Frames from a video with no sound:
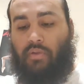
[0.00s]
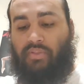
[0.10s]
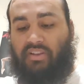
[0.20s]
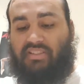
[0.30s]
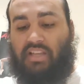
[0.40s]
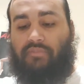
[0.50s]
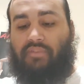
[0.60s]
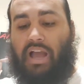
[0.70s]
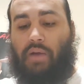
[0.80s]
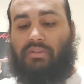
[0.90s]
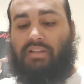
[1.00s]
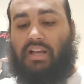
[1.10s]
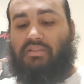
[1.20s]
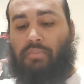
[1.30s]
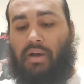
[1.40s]
Thus saith Yahweh
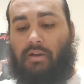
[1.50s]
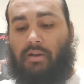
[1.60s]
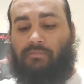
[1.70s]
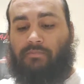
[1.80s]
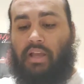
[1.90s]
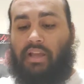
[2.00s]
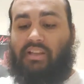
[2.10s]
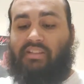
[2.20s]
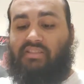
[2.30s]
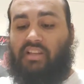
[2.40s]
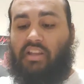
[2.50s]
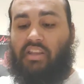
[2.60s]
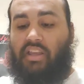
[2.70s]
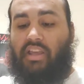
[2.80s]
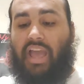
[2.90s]
Tazabah, consider
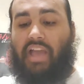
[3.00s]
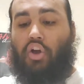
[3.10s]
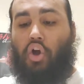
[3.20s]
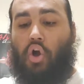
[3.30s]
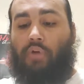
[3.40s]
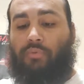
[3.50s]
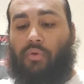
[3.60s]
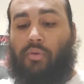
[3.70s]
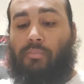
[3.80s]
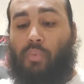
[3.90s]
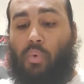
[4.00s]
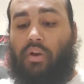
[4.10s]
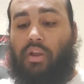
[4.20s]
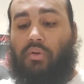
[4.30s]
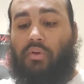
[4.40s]
ye and call for the
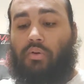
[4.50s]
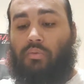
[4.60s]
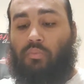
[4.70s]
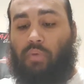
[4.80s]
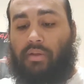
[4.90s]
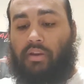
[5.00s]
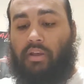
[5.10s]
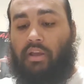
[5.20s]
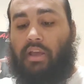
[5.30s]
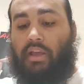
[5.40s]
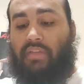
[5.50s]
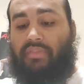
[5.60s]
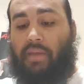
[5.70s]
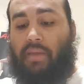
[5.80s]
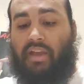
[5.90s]
mourning women, that
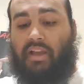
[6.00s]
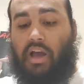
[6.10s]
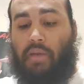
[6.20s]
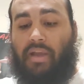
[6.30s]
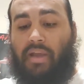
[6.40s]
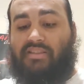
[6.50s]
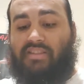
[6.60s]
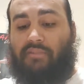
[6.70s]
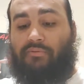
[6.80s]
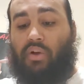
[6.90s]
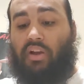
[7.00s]
they may come, and send for